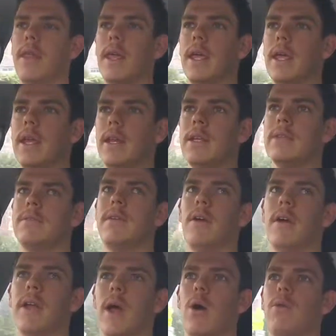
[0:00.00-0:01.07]
It is
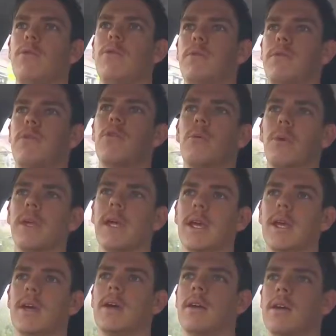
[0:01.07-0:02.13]
very helpful for a
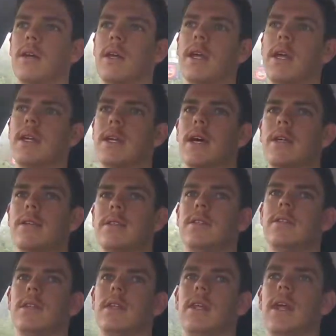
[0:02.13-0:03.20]
beginner. It
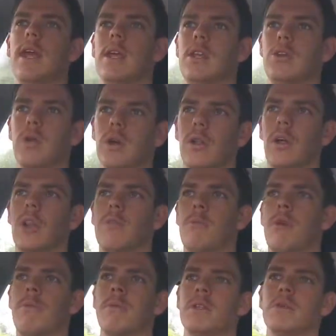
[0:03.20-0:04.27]
does get you doing a lot of the
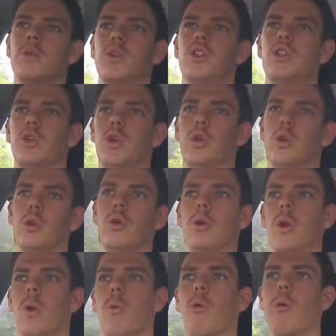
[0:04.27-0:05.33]
movements which you
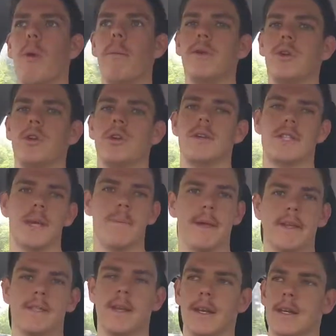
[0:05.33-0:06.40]
will probably do to some
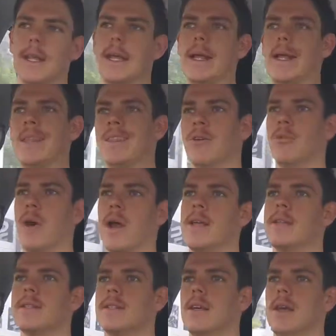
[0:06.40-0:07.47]
extent in the
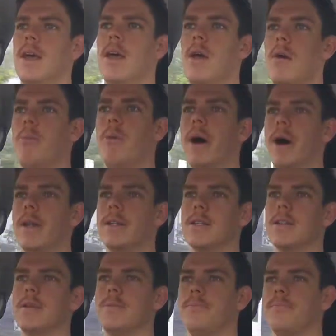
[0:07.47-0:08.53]
race, but
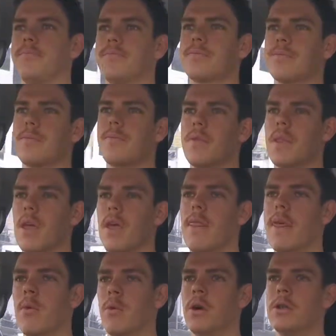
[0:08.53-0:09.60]

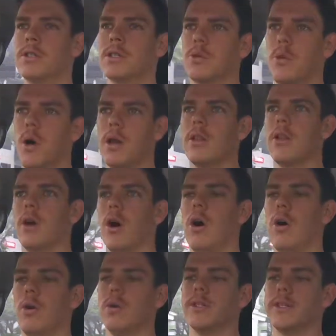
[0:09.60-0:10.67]
there was quite a lot of
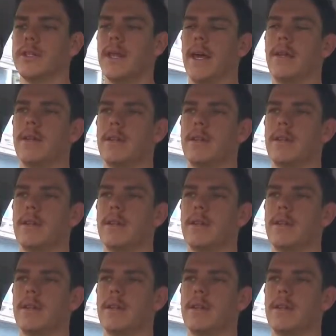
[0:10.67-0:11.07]
holes that